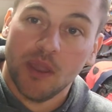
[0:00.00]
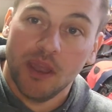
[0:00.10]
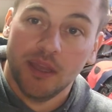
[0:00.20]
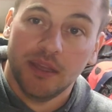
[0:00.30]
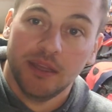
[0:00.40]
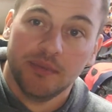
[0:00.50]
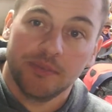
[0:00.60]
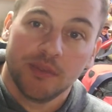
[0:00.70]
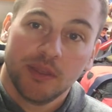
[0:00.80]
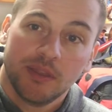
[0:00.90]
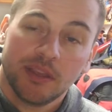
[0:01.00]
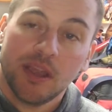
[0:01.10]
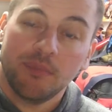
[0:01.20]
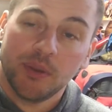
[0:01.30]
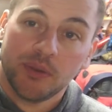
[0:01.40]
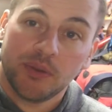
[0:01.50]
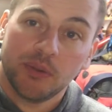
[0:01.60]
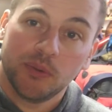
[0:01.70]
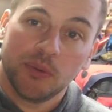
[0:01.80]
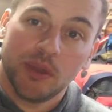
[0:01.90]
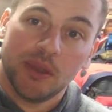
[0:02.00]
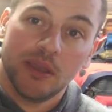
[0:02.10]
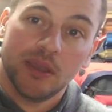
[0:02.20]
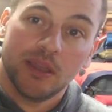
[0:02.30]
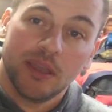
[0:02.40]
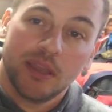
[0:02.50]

the coupler to